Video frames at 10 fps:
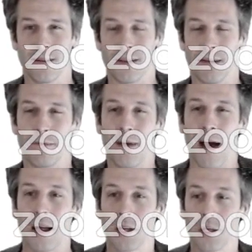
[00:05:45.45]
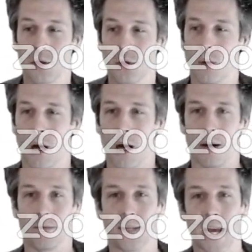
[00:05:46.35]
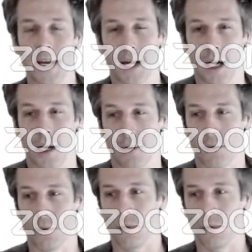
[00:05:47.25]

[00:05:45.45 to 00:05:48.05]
the value of data,